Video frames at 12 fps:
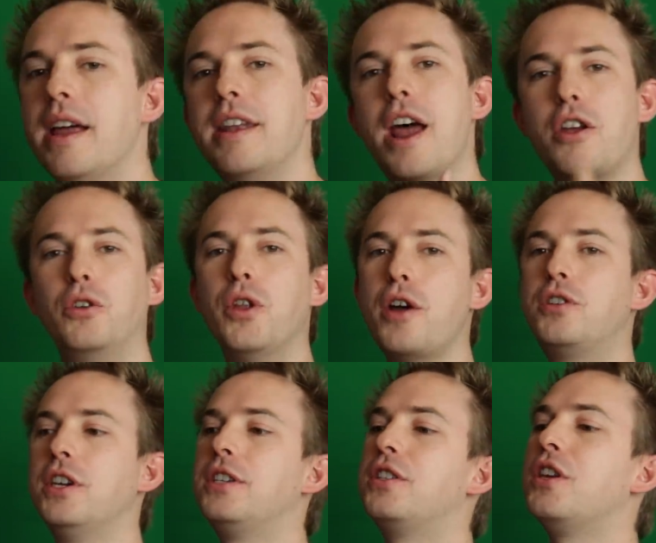Now, you'll
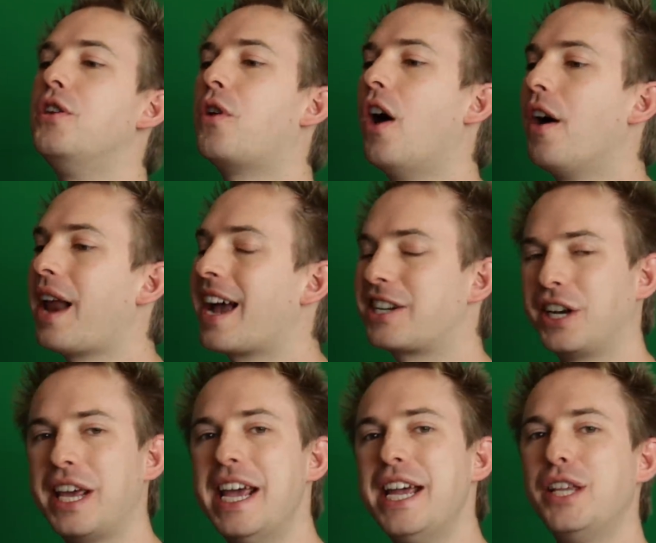notice that you can't
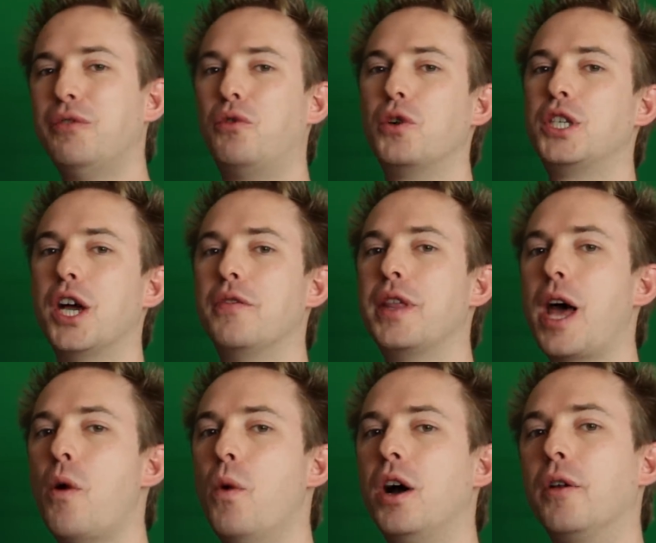actually hear the voiceover
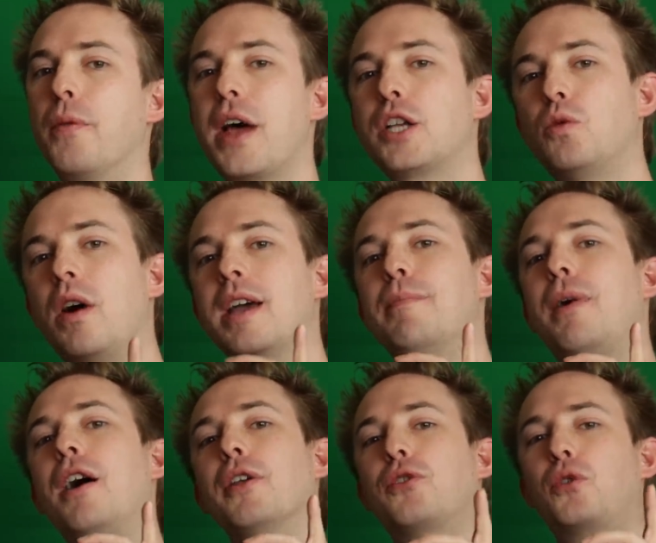that well. That's why in
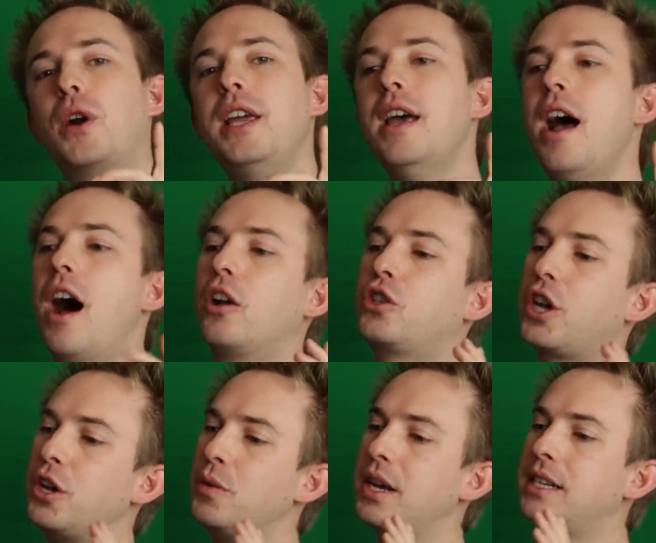part three, I'll show
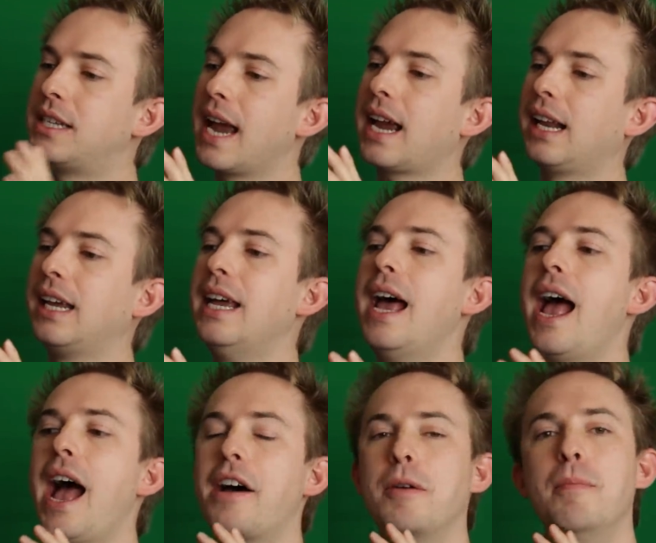you exactly
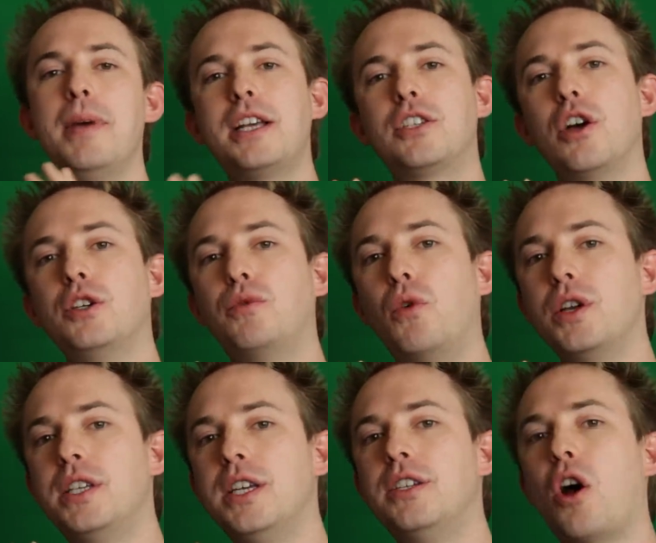how to mix those
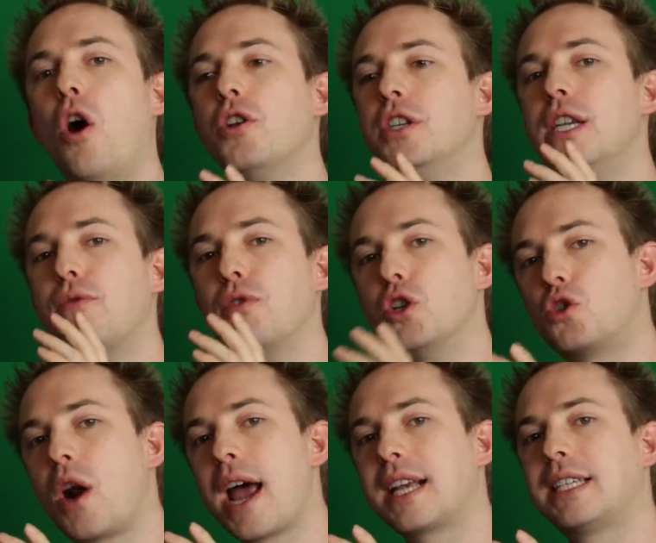voices onto different
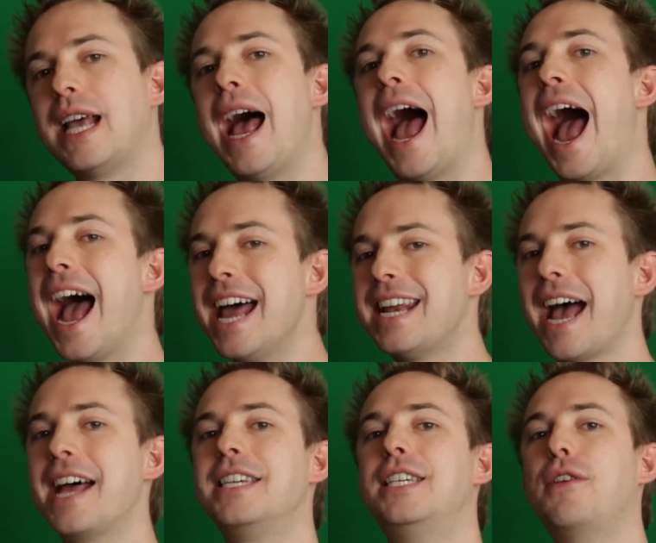tracks and
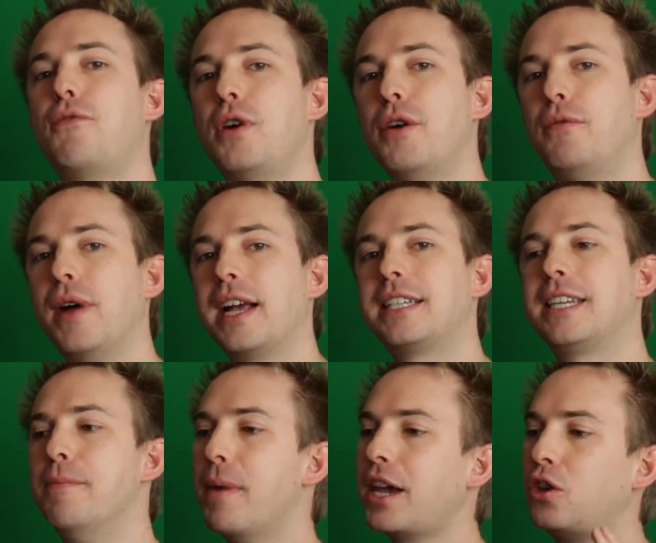add different effects
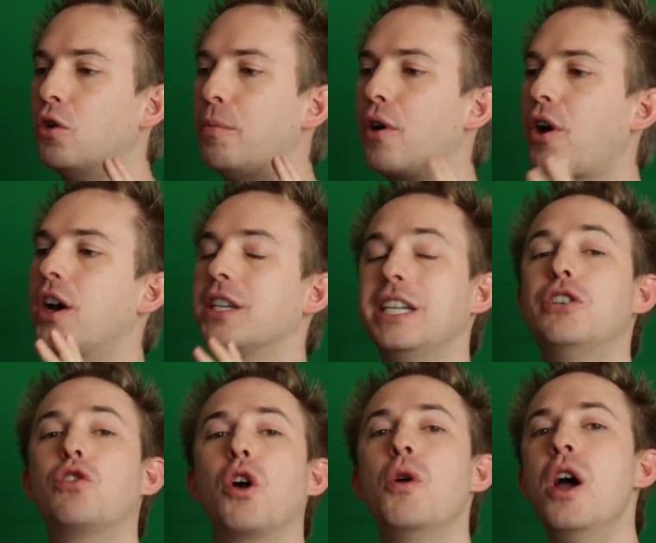to make your podcast
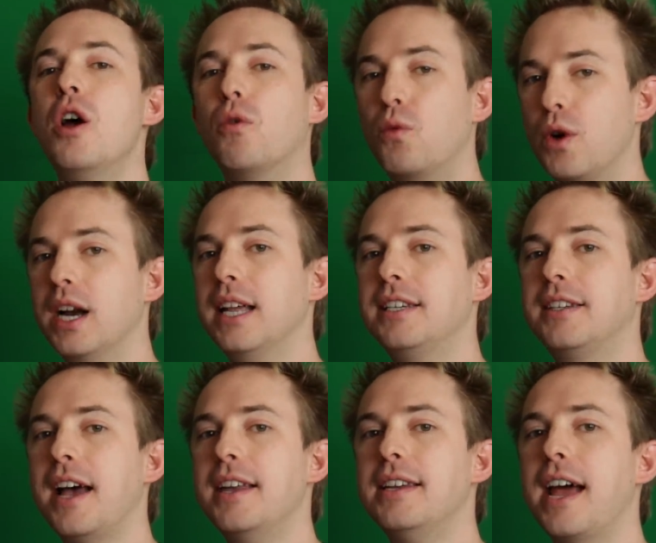intro really
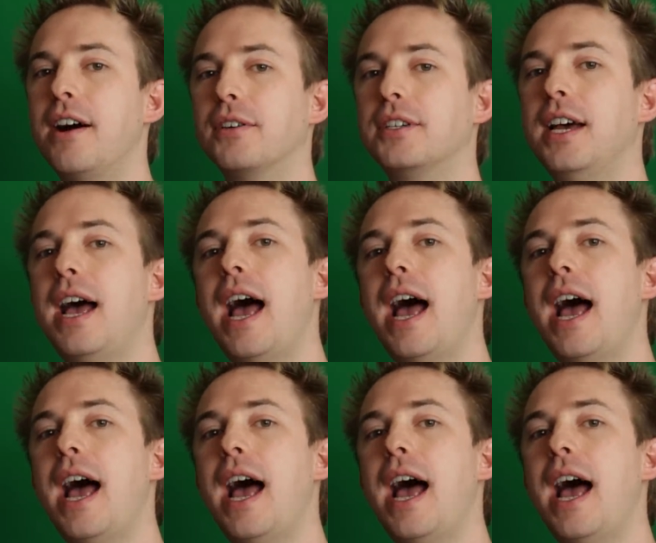stand out.